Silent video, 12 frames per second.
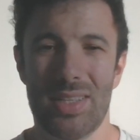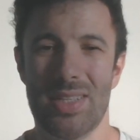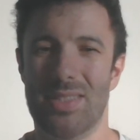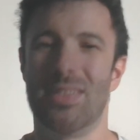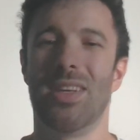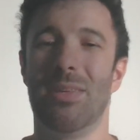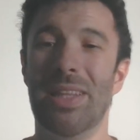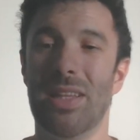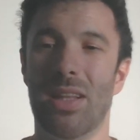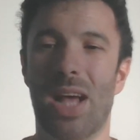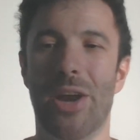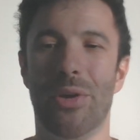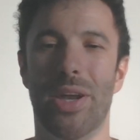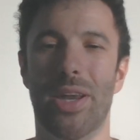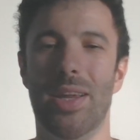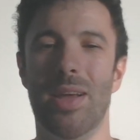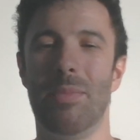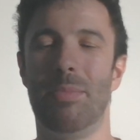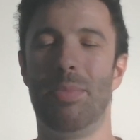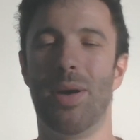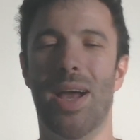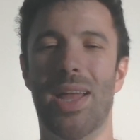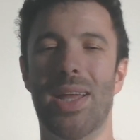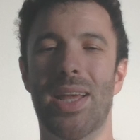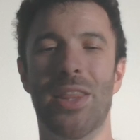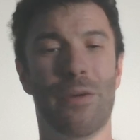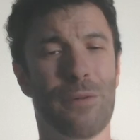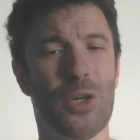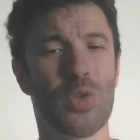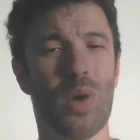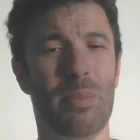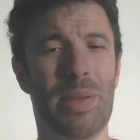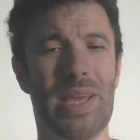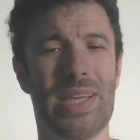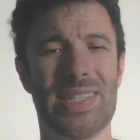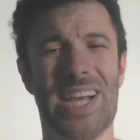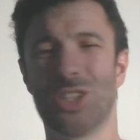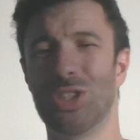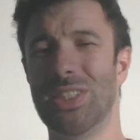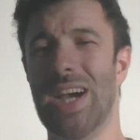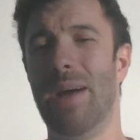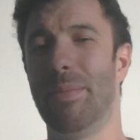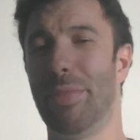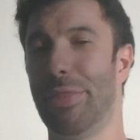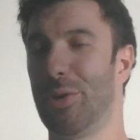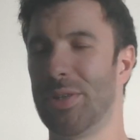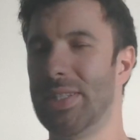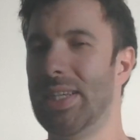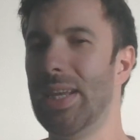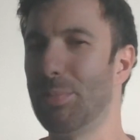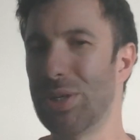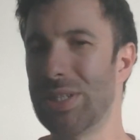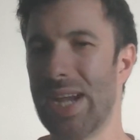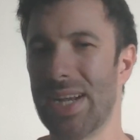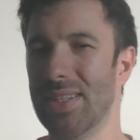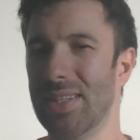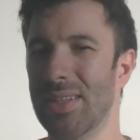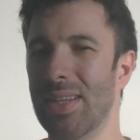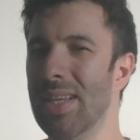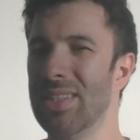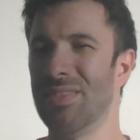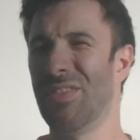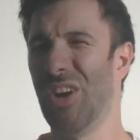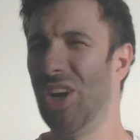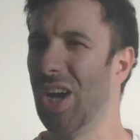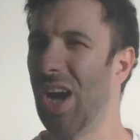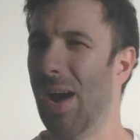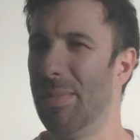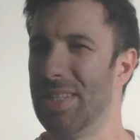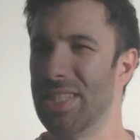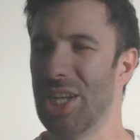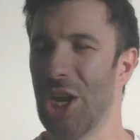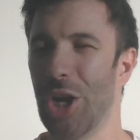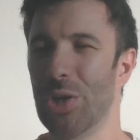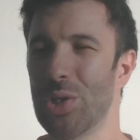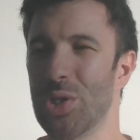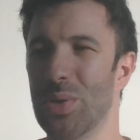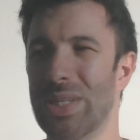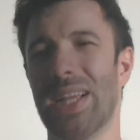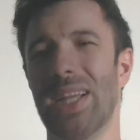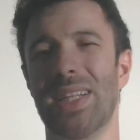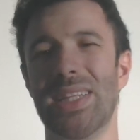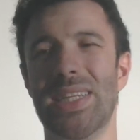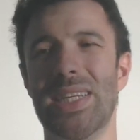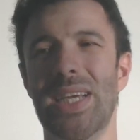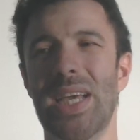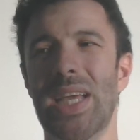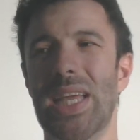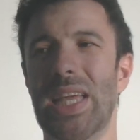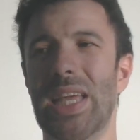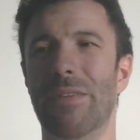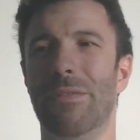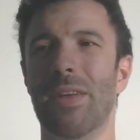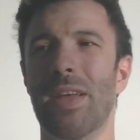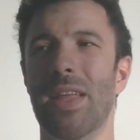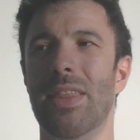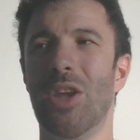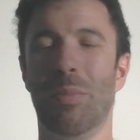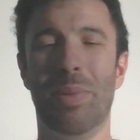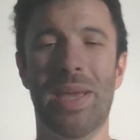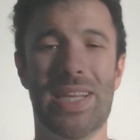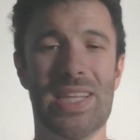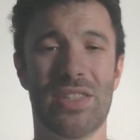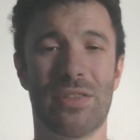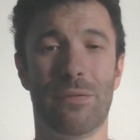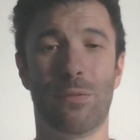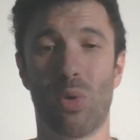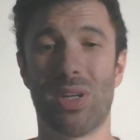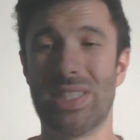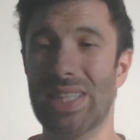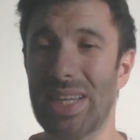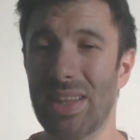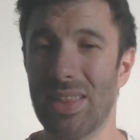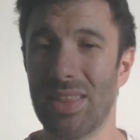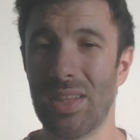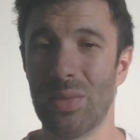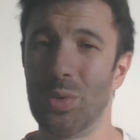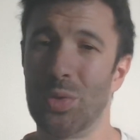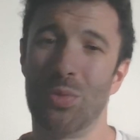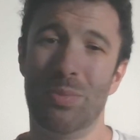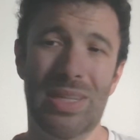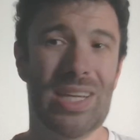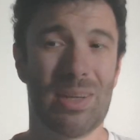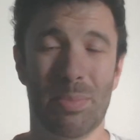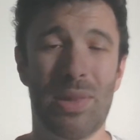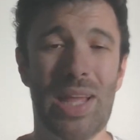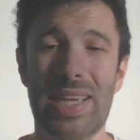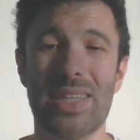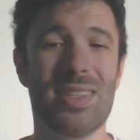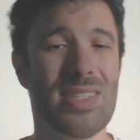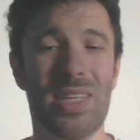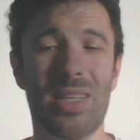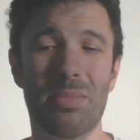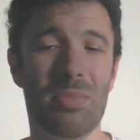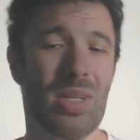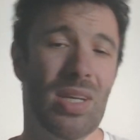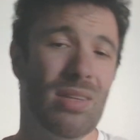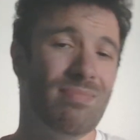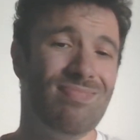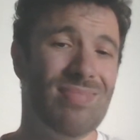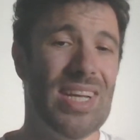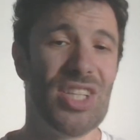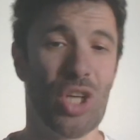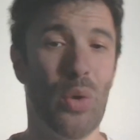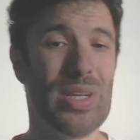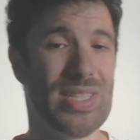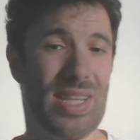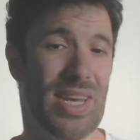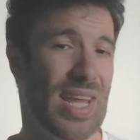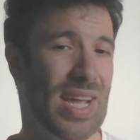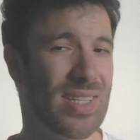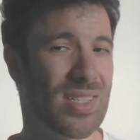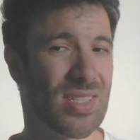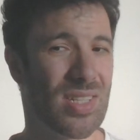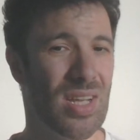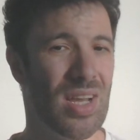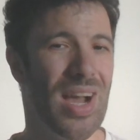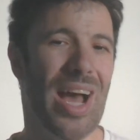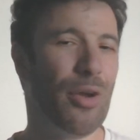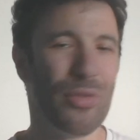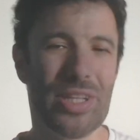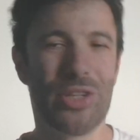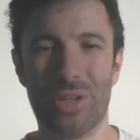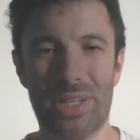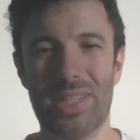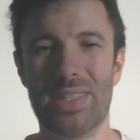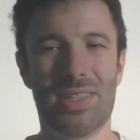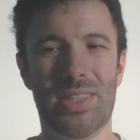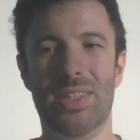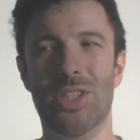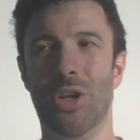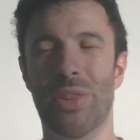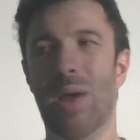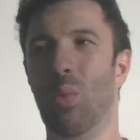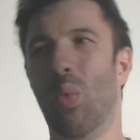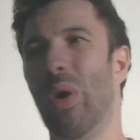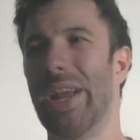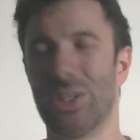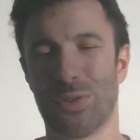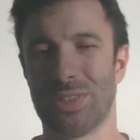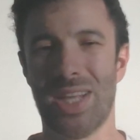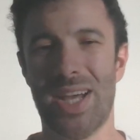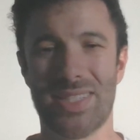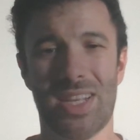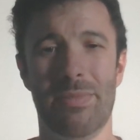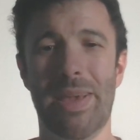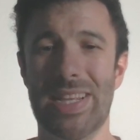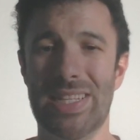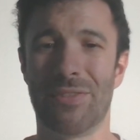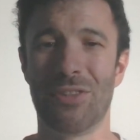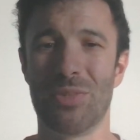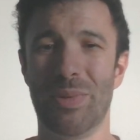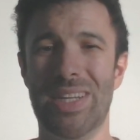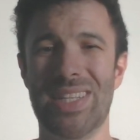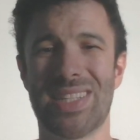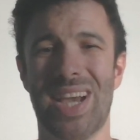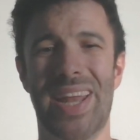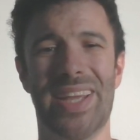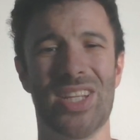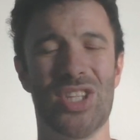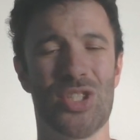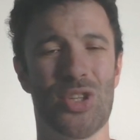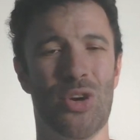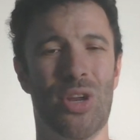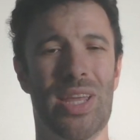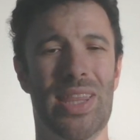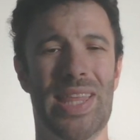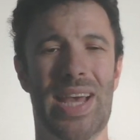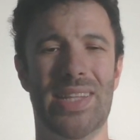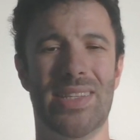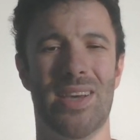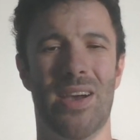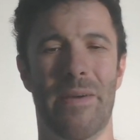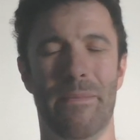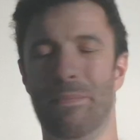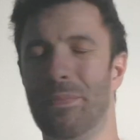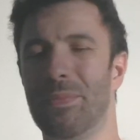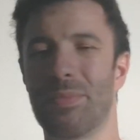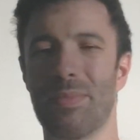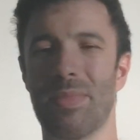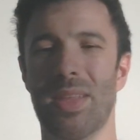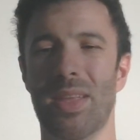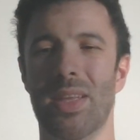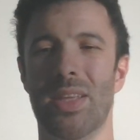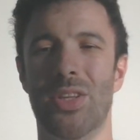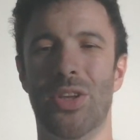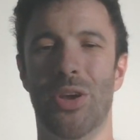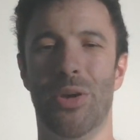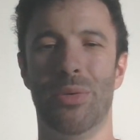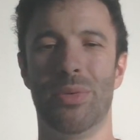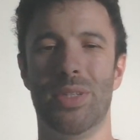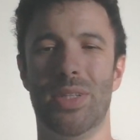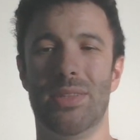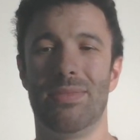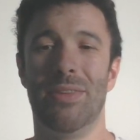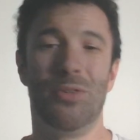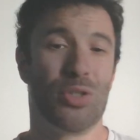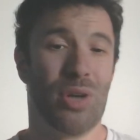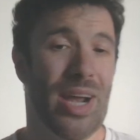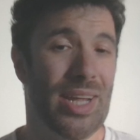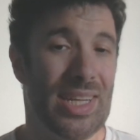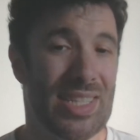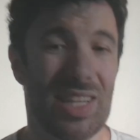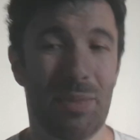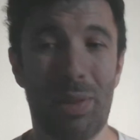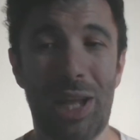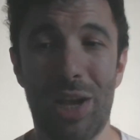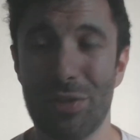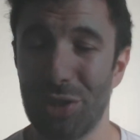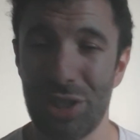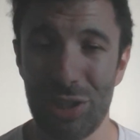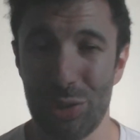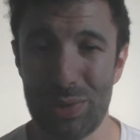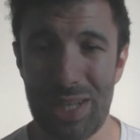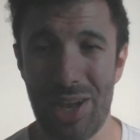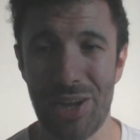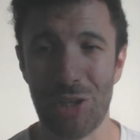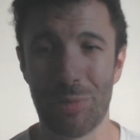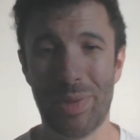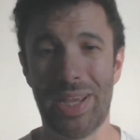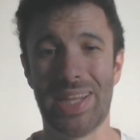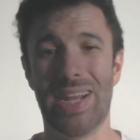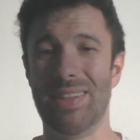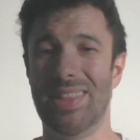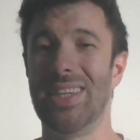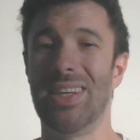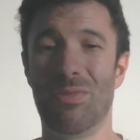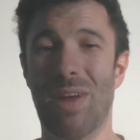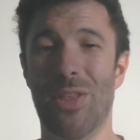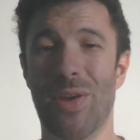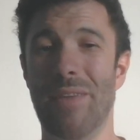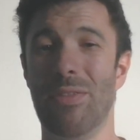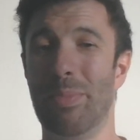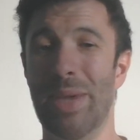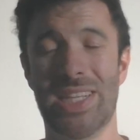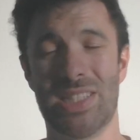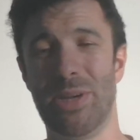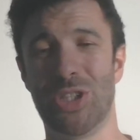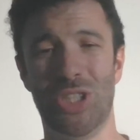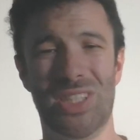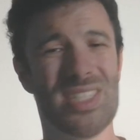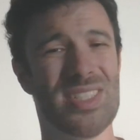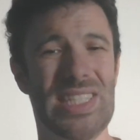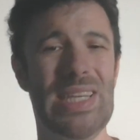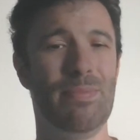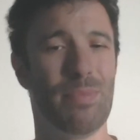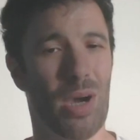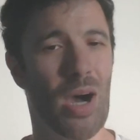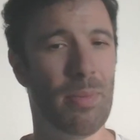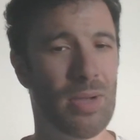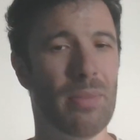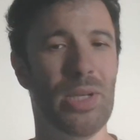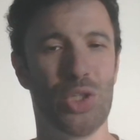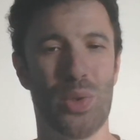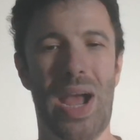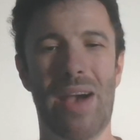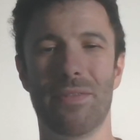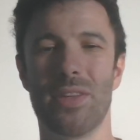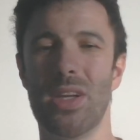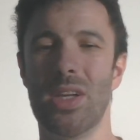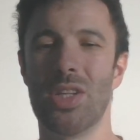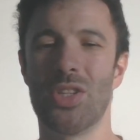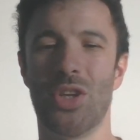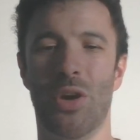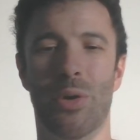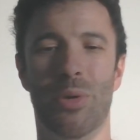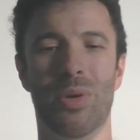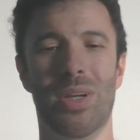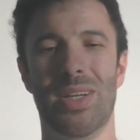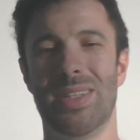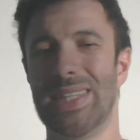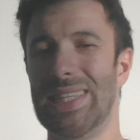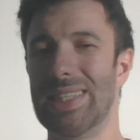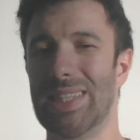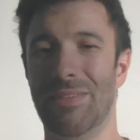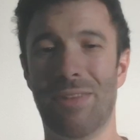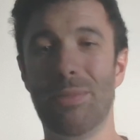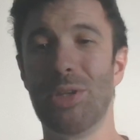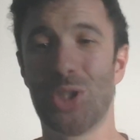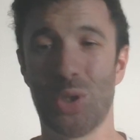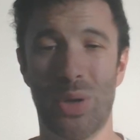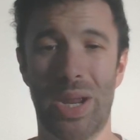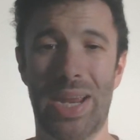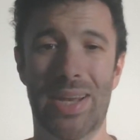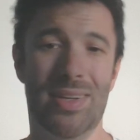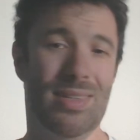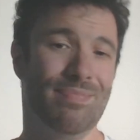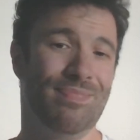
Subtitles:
is going to be in the lottery, but their first round pick is actually top 13 protected. It's a very uncommon scenario. So technically, if their pick is 14th, which would be like a play-in team, it's going to the Knicks. I don't think they're gonna, that one extra slot is going to make a difference, but it is kind of concerning that you know, if you're trying to get to the playoffs, you're going to lose out on your pick. And I think I'd rather have the pick, especially in this deep upcoming draft. So, like, if I'm Detroit,